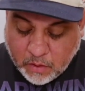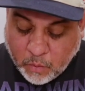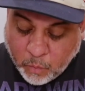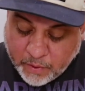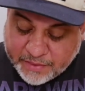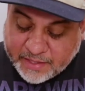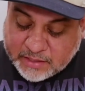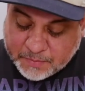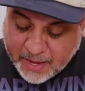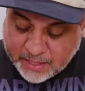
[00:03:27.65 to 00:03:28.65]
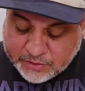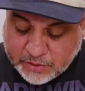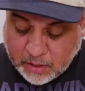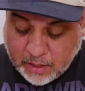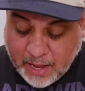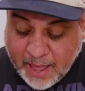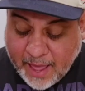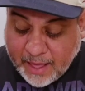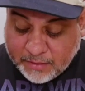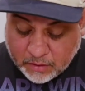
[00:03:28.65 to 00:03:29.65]
with its master,
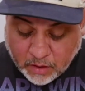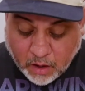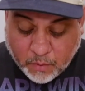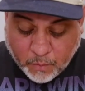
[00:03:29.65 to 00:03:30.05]
and the cart